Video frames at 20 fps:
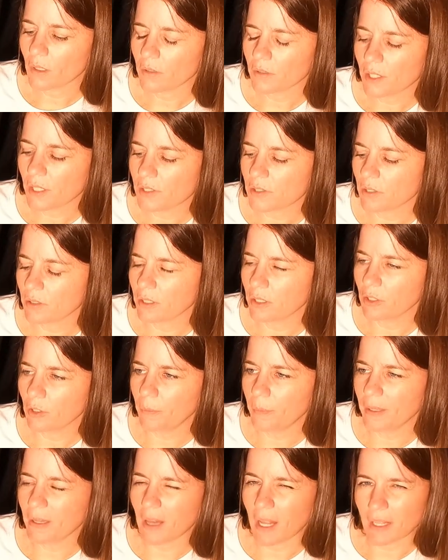Tastes a little
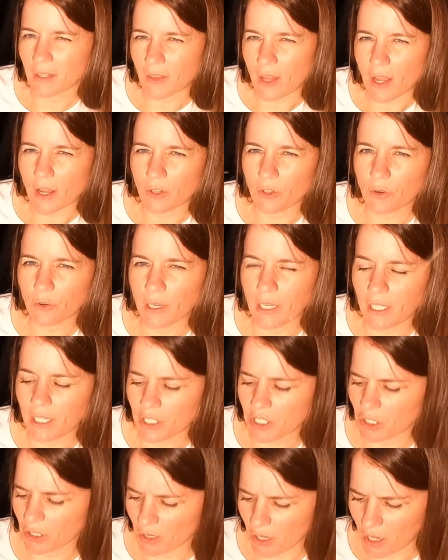bit like that green
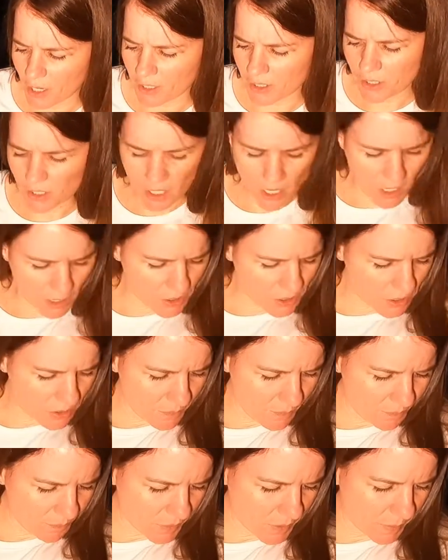enchilada sauce.
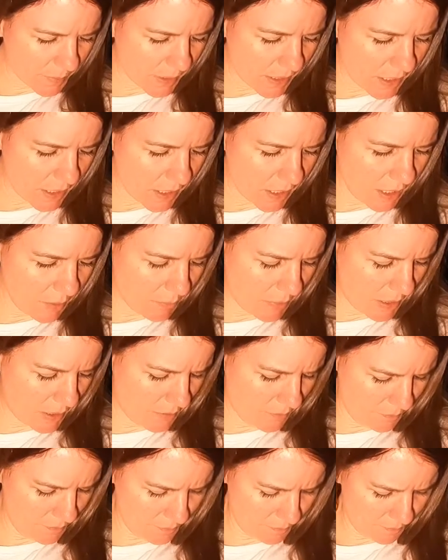Am I getting
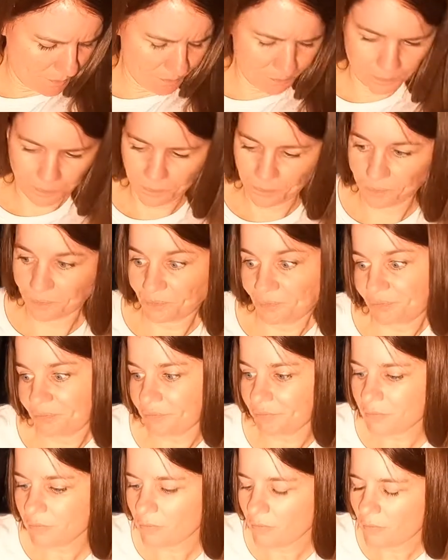bitten?
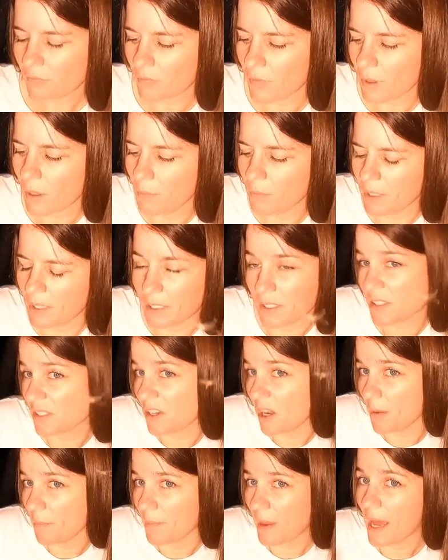But it's
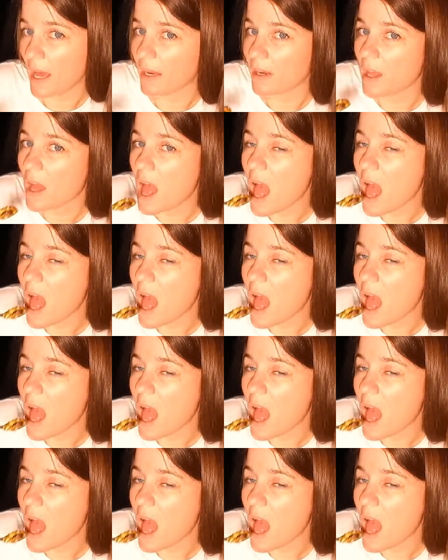not bad.